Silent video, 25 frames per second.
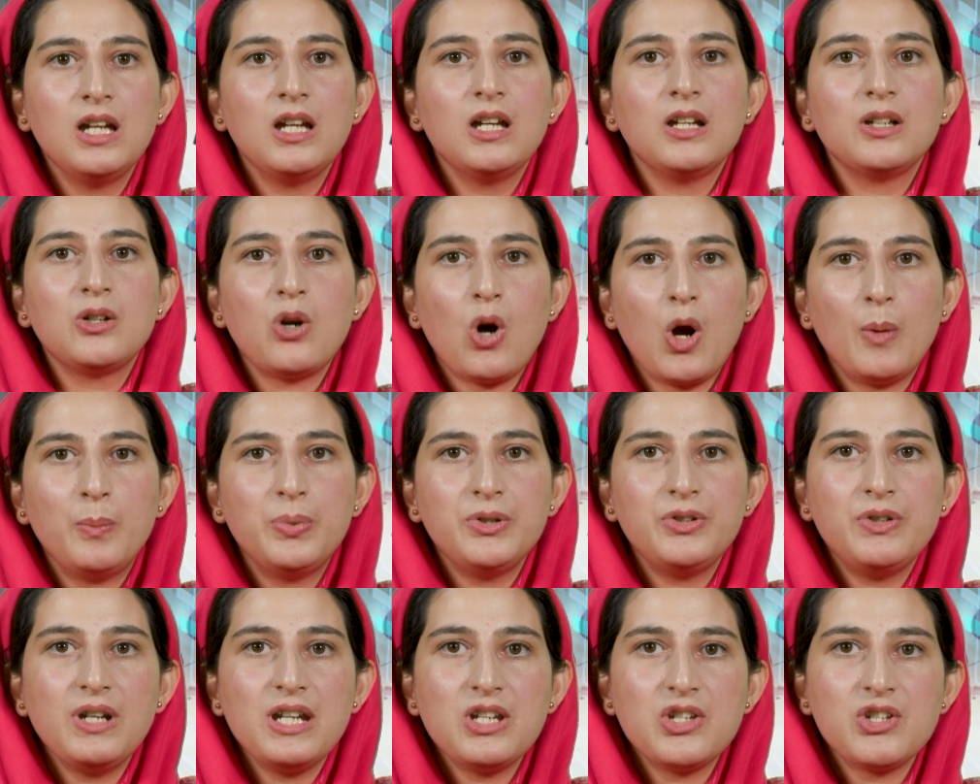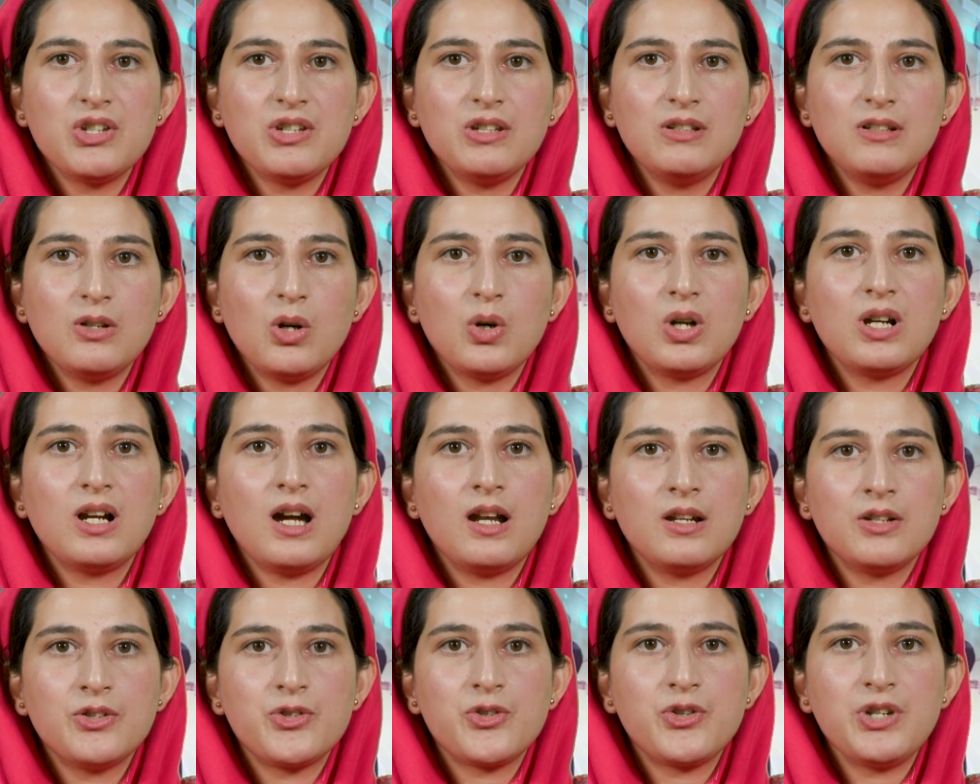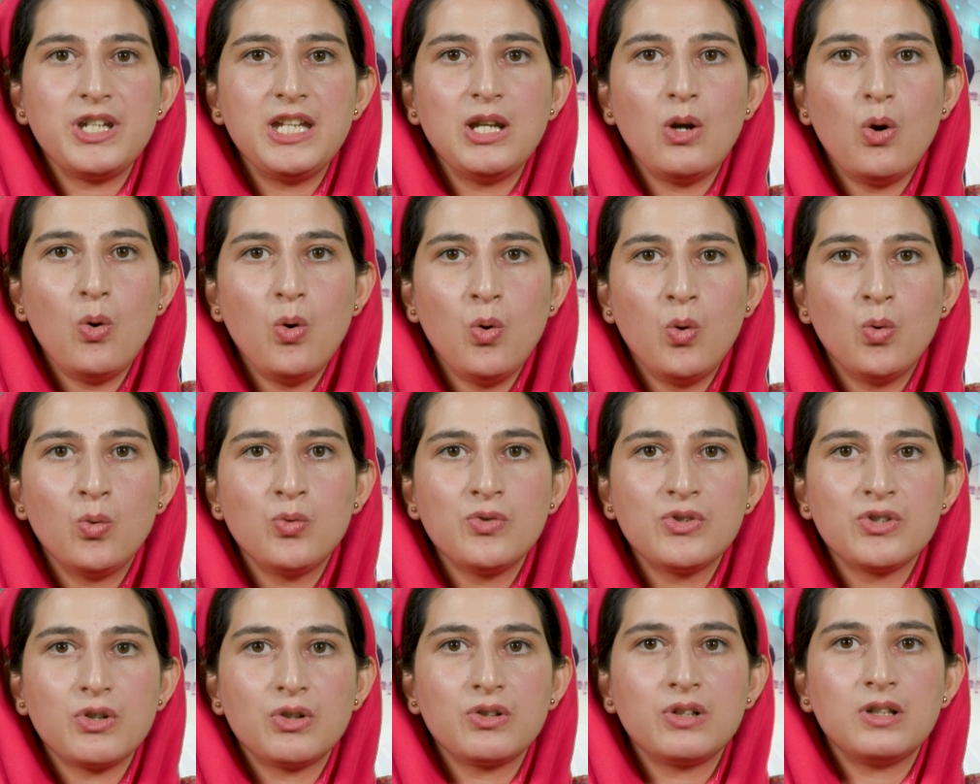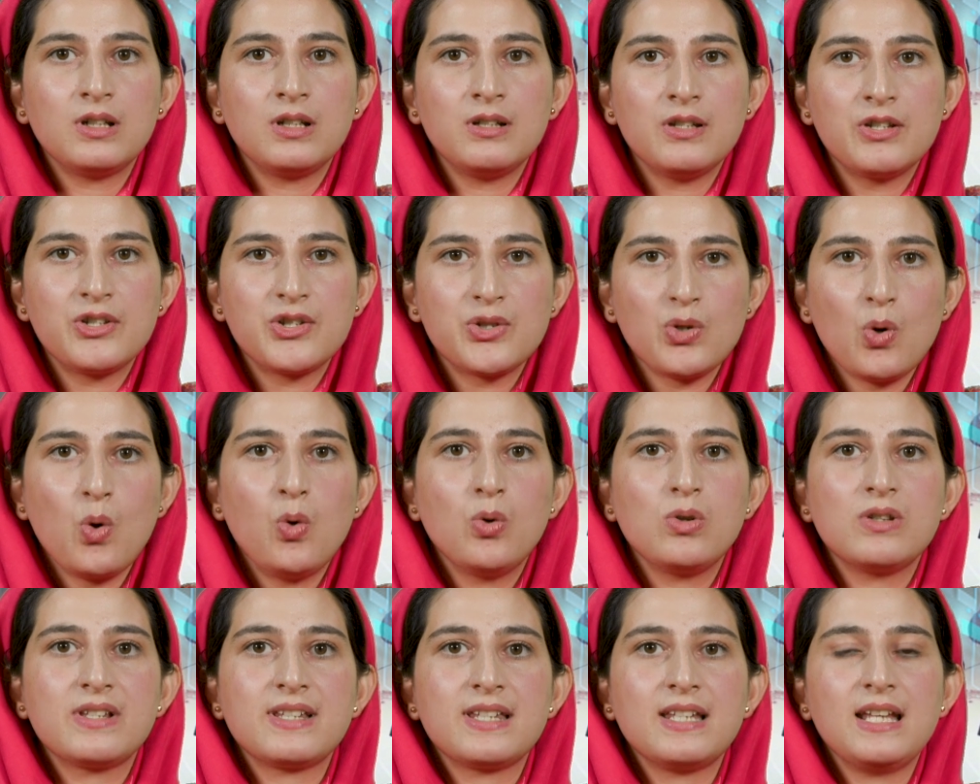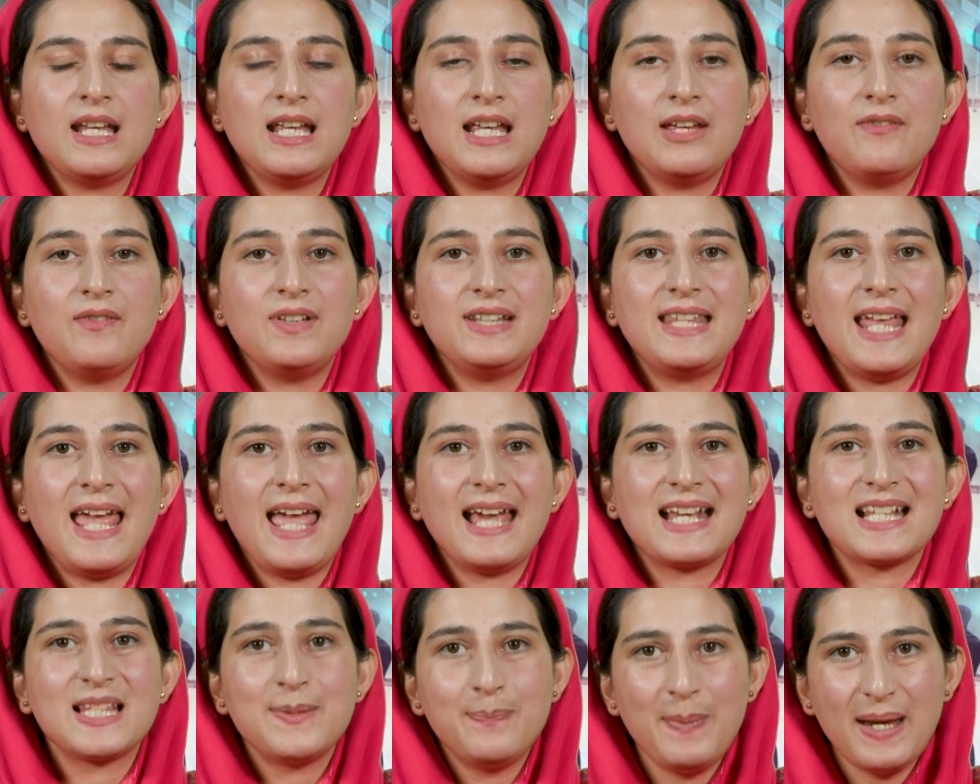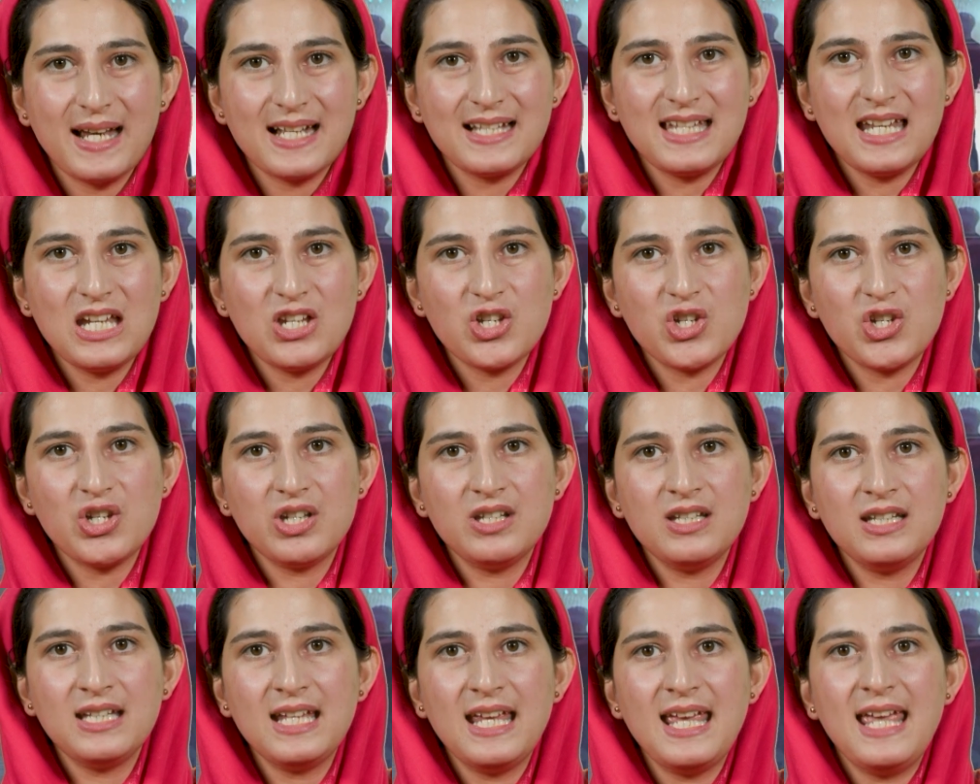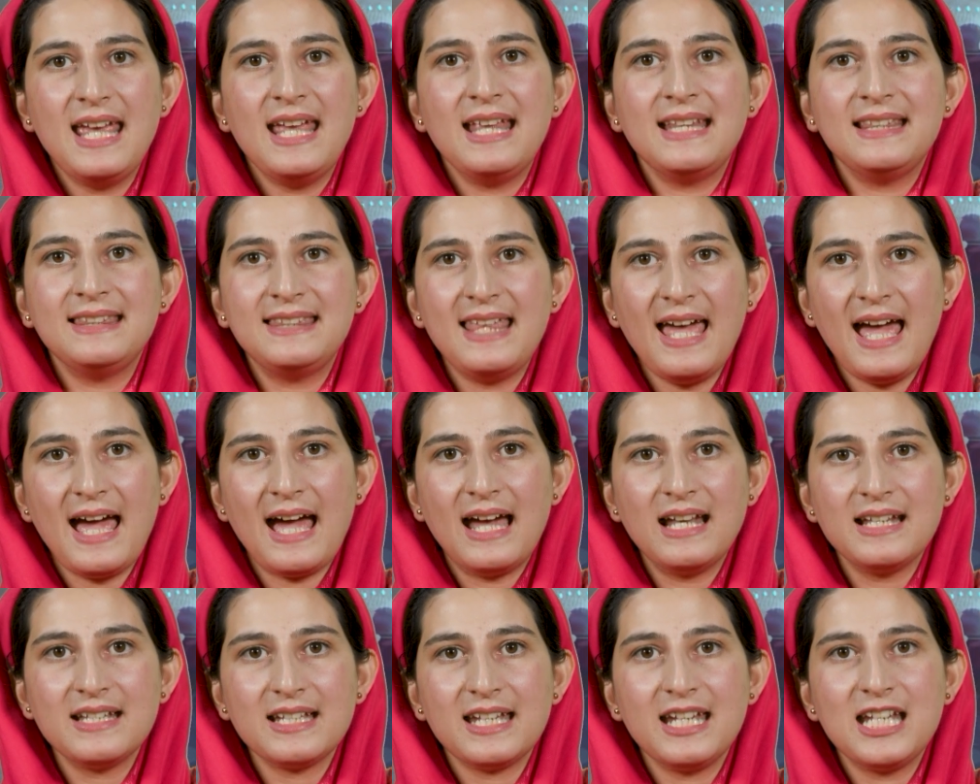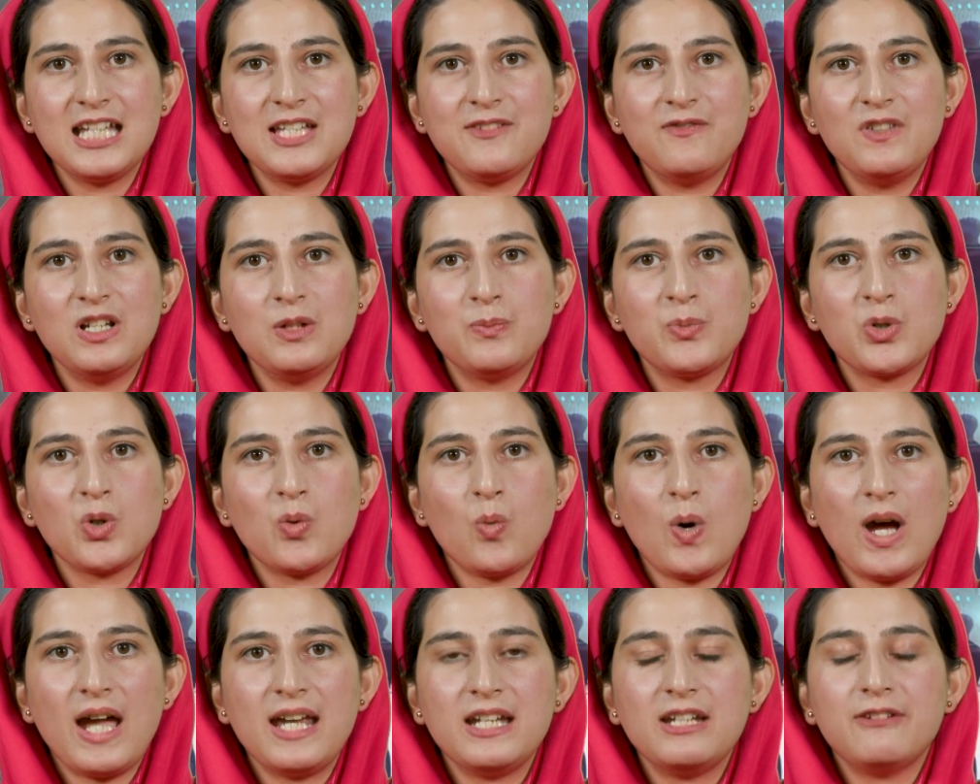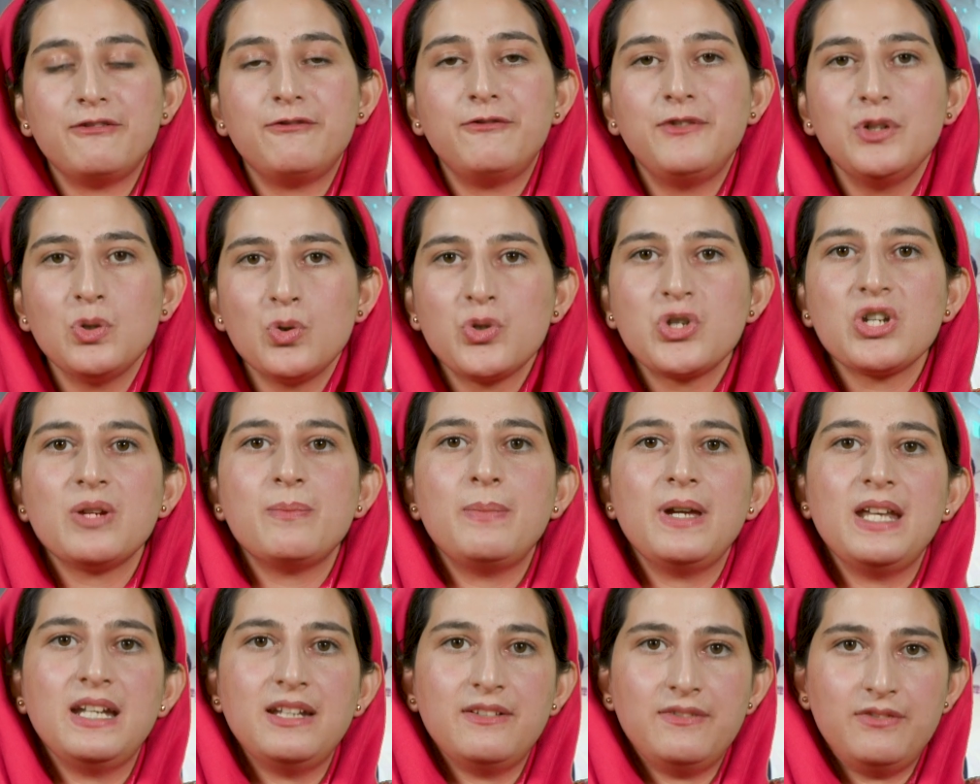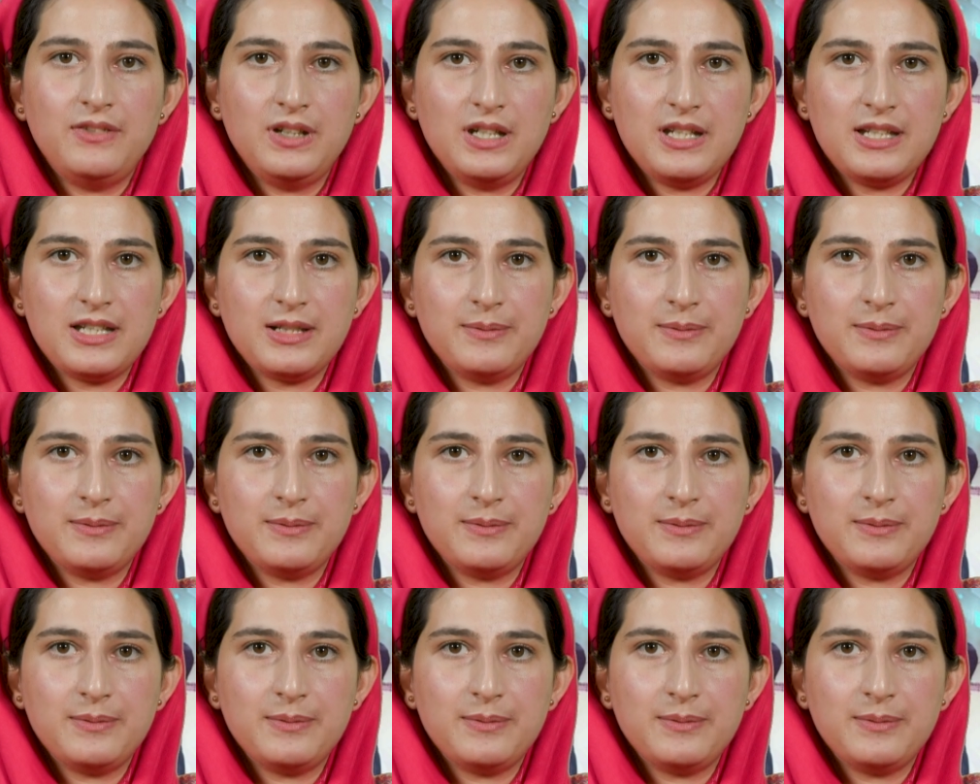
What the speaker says: corporation or country owns or controls with the expectation that it will provide a future benefit.